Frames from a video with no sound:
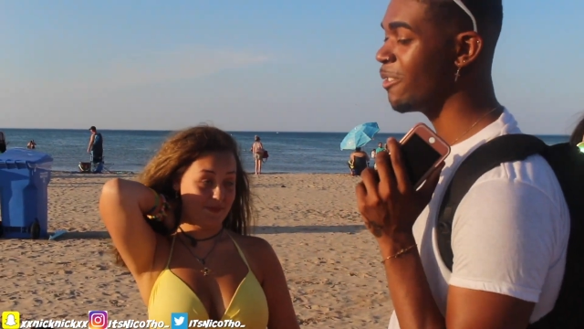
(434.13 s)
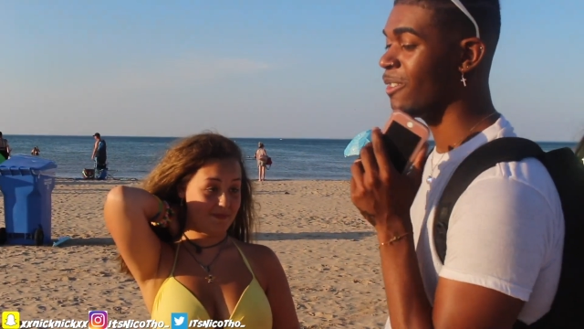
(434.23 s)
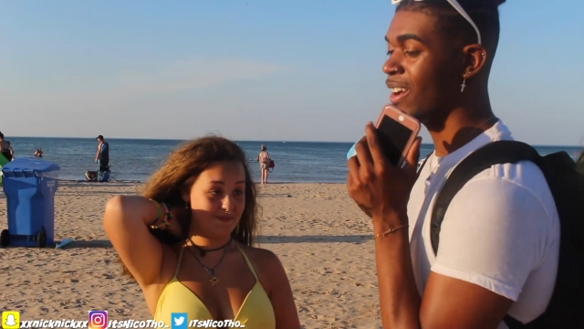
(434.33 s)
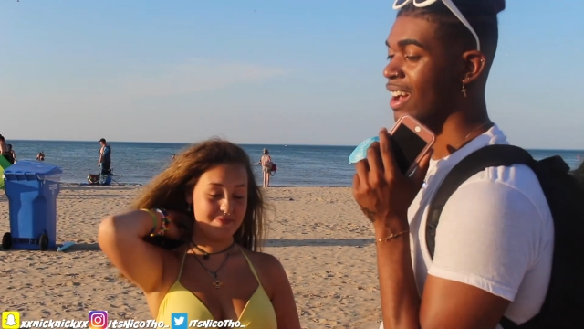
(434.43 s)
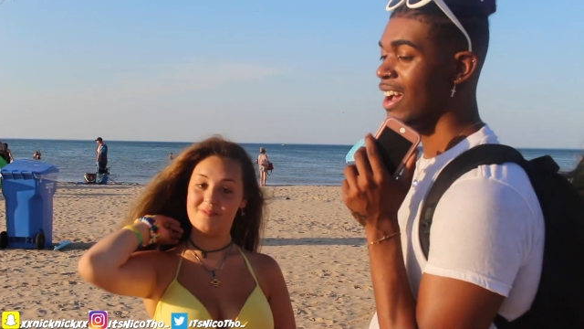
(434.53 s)

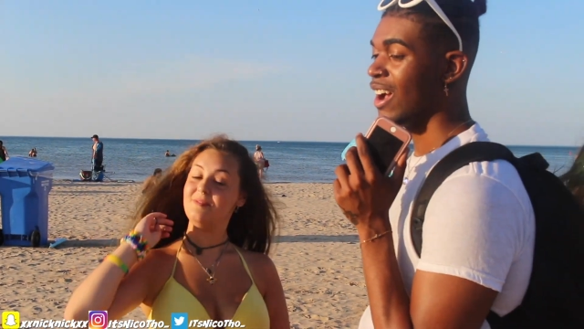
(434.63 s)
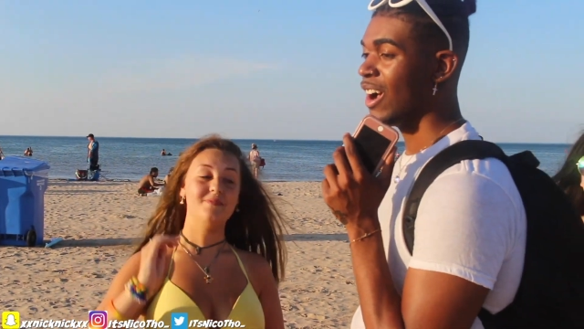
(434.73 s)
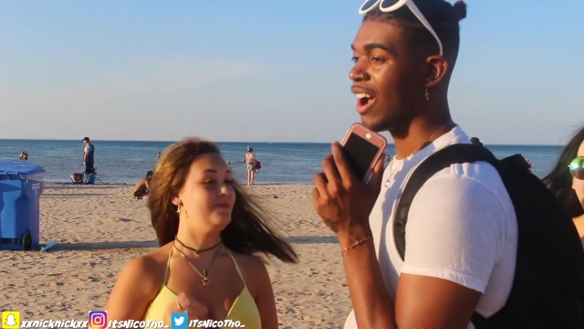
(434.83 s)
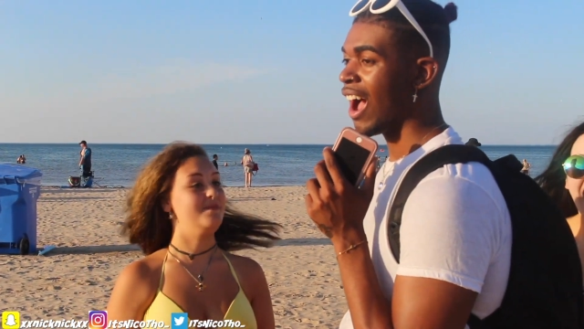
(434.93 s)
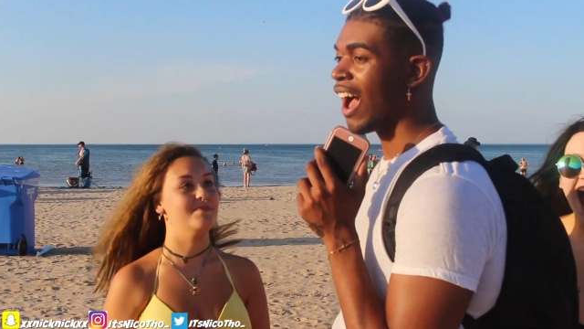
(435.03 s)
Speaker 1: yourself.
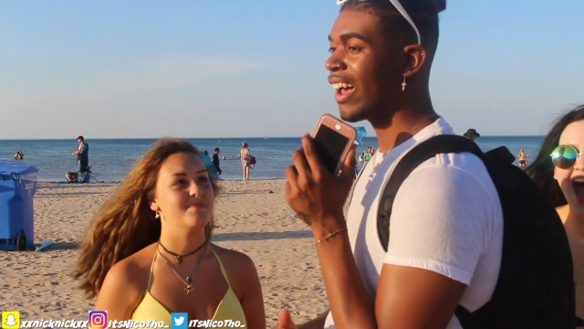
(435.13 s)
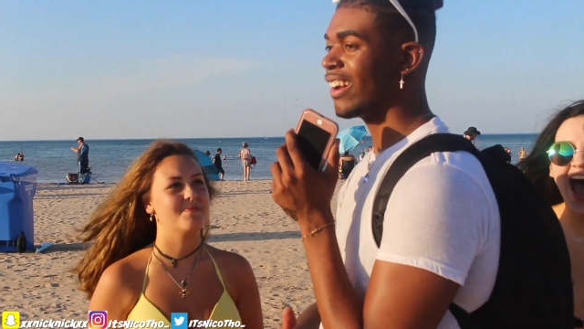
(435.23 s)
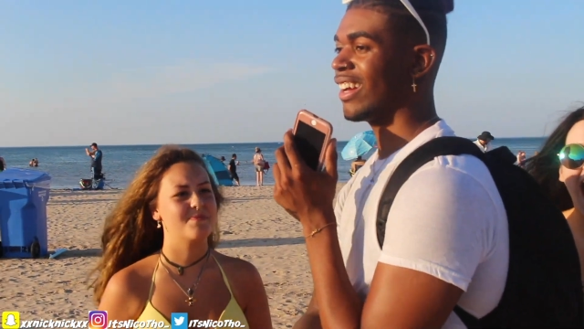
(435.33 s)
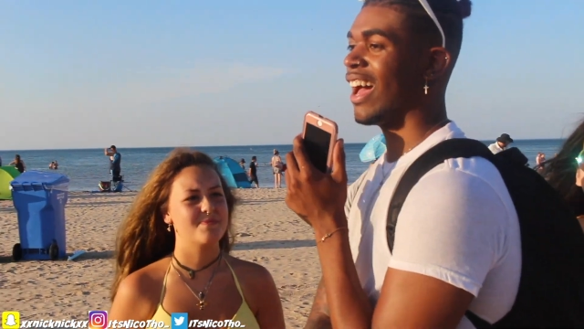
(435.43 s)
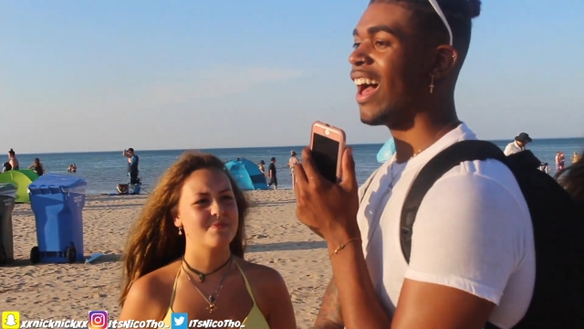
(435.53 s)

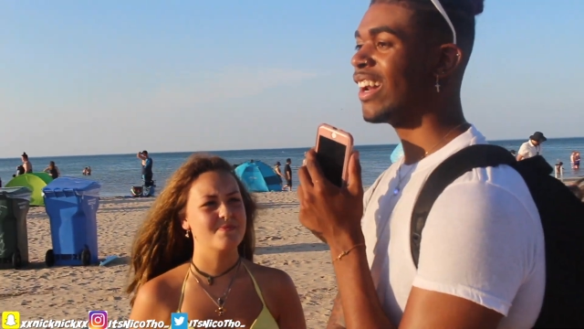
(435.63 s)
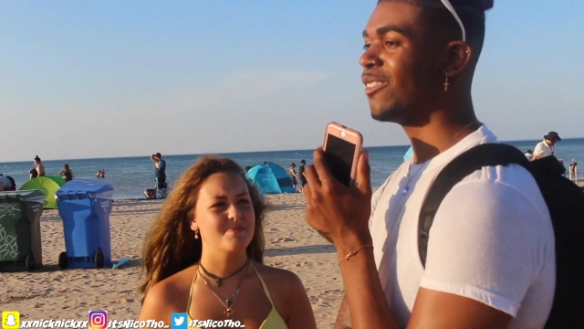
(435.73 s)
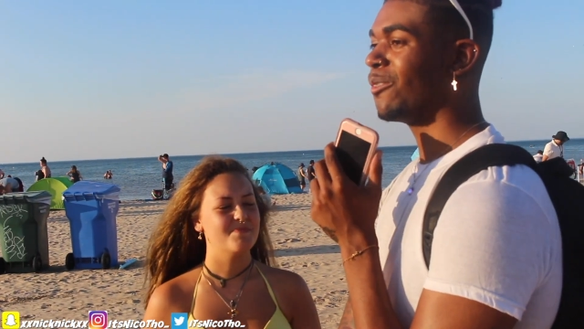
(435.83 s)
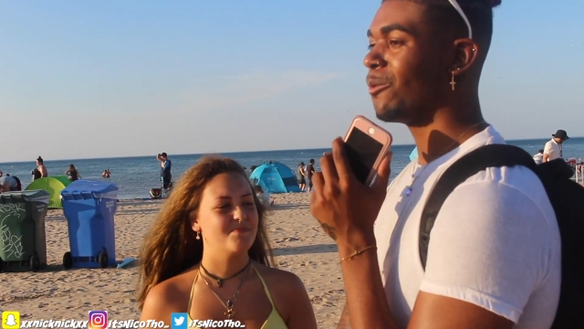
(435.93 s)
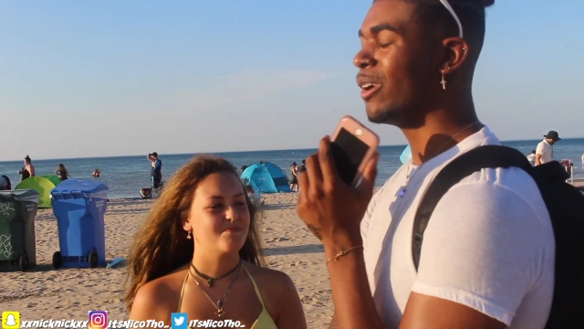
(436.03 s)
Out,
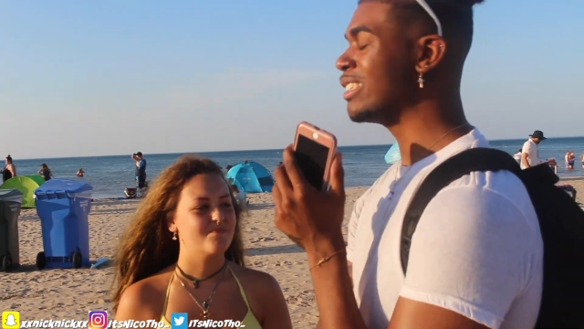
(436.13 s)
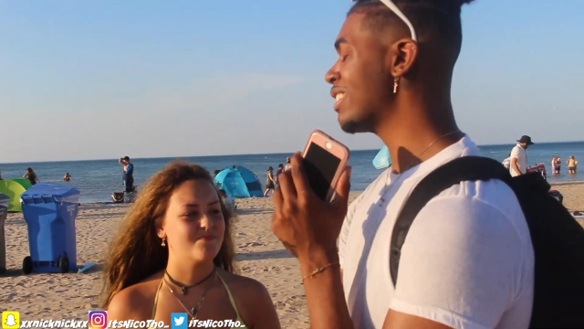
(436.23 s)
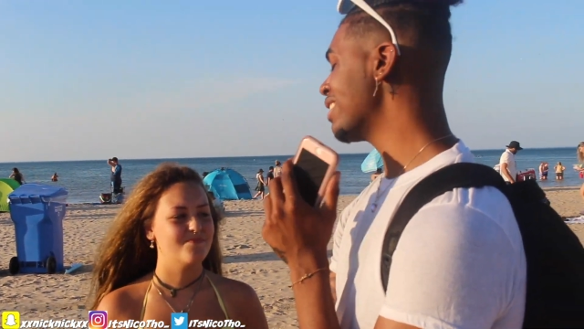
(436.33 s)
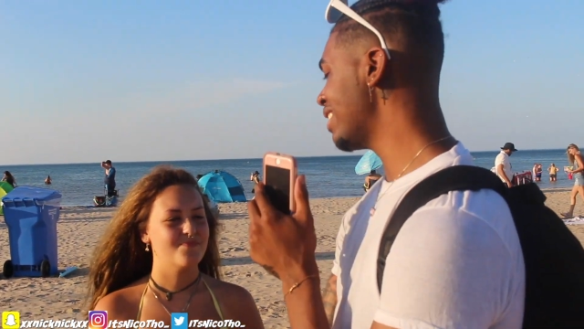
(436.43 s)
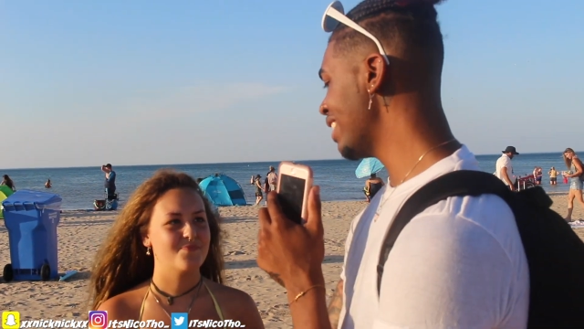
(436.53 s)
out of
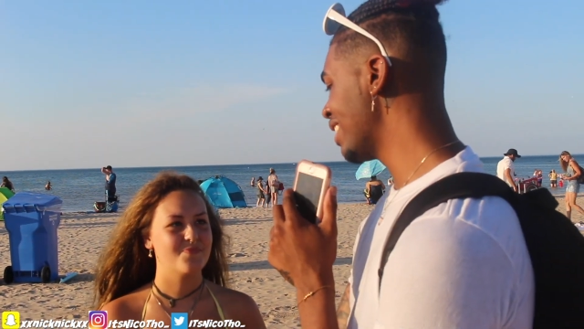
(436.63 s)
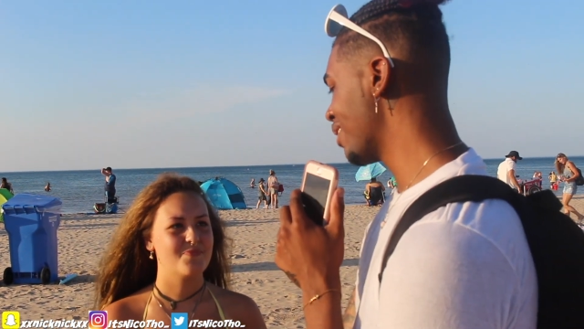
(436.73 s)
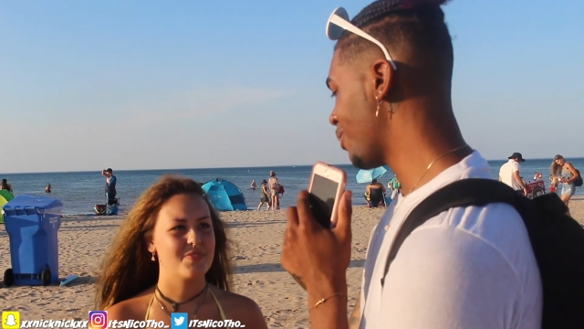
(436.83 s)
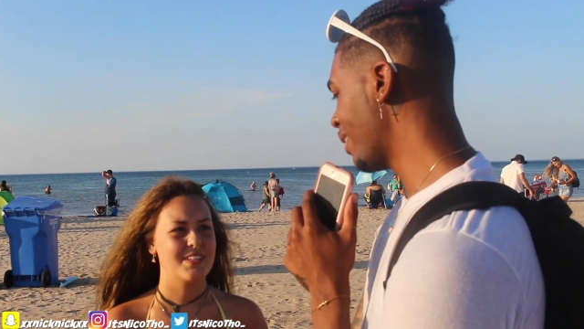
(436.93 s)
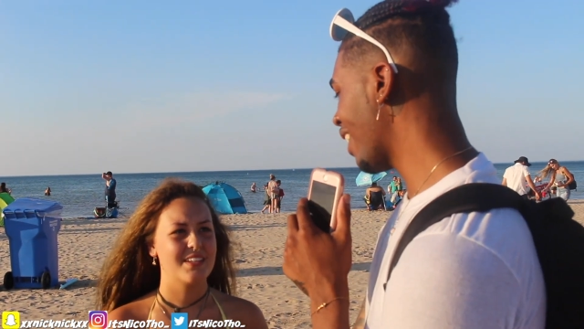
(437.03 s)
1
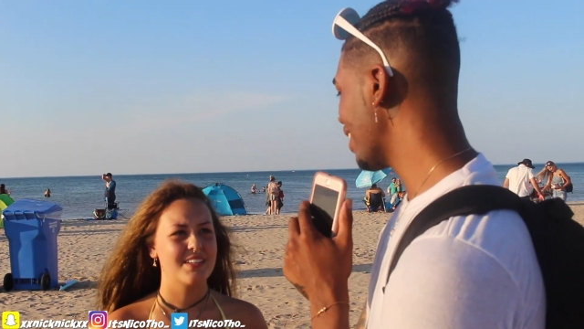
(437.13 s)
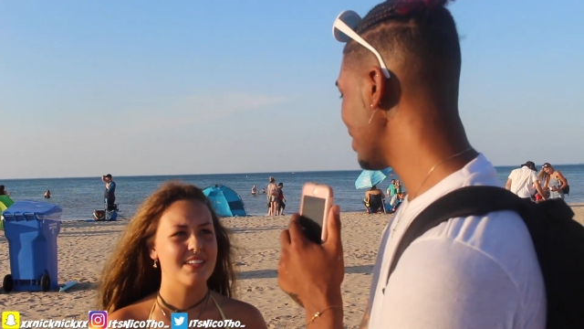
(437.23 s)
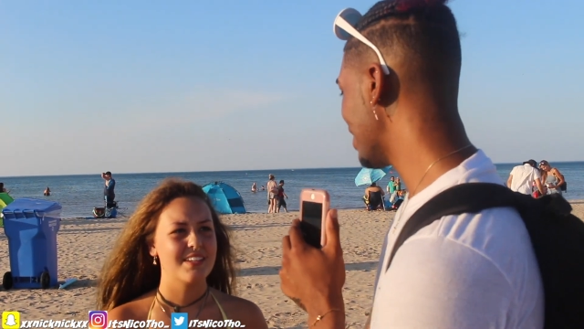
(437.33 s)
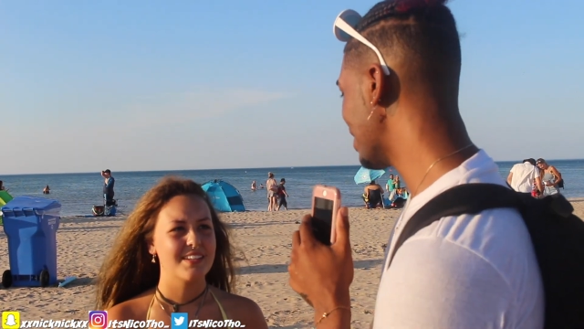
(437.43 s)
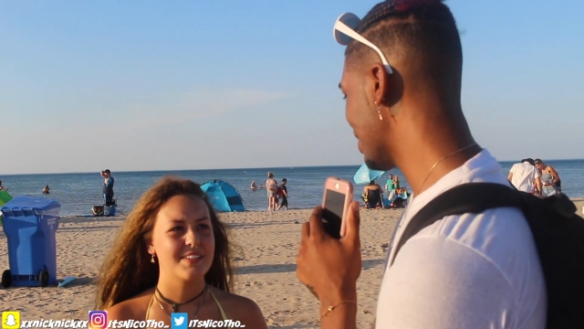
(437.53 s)
to 10,
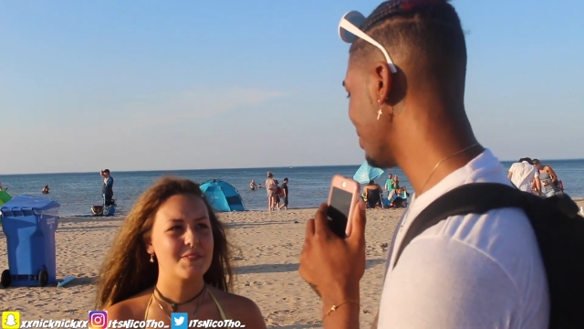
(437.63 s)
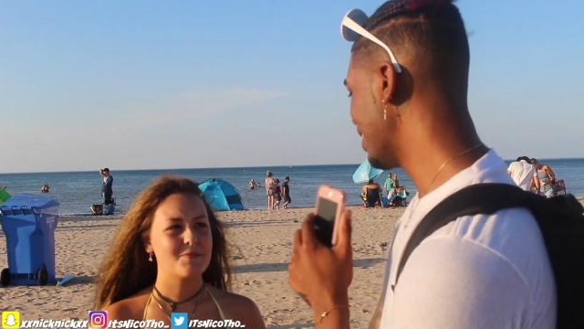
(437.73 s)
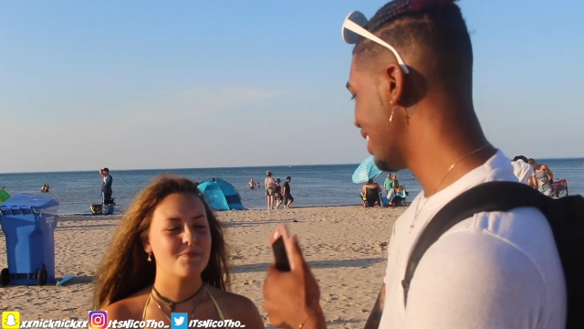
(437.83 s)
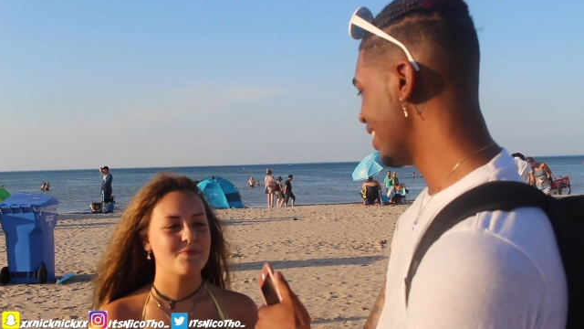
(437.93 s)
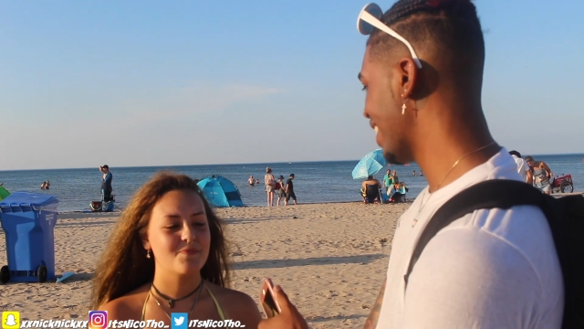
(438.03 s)
what are the
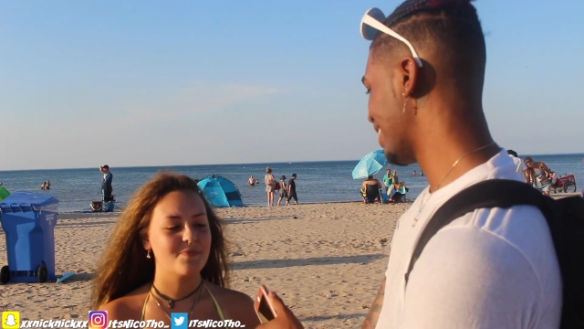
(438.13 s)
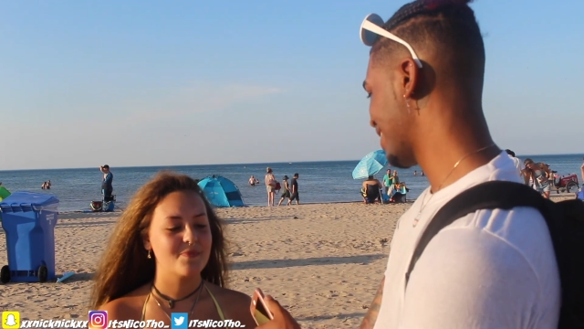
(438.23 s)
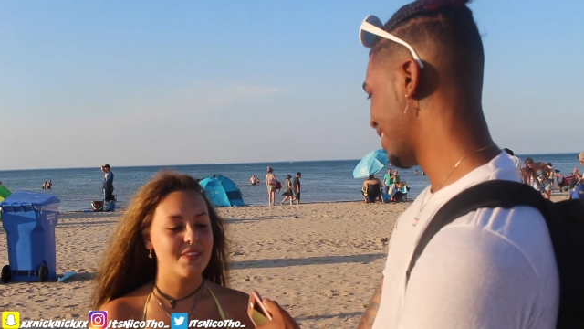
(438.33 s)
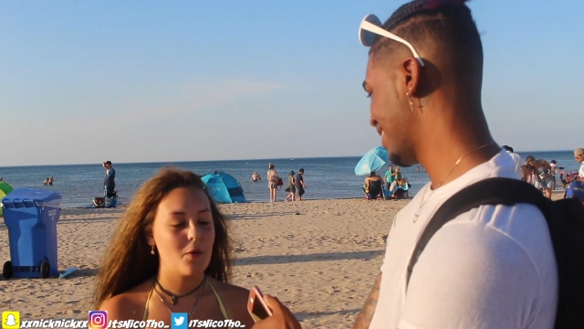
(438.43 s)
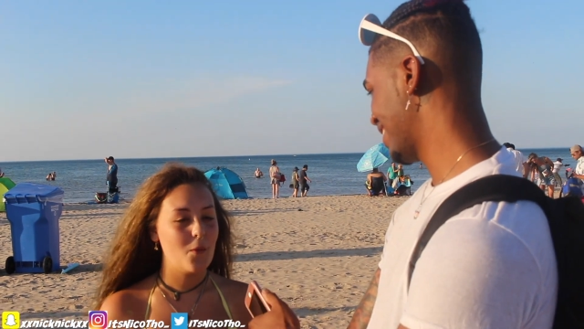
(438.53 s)
chances of me
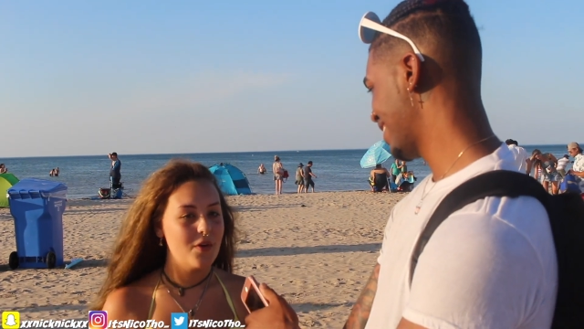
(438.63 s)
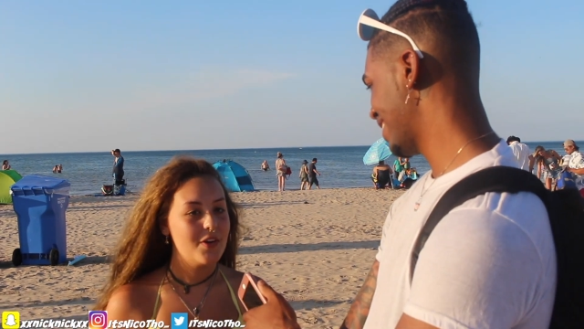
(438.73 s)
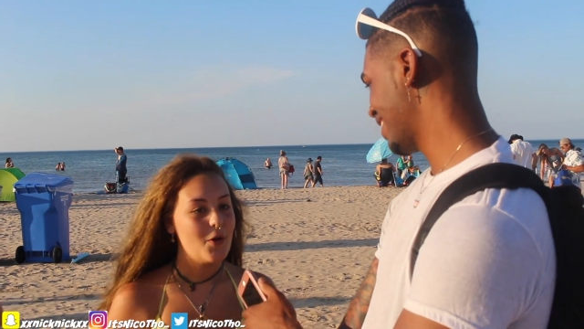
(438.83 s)
eating your ass?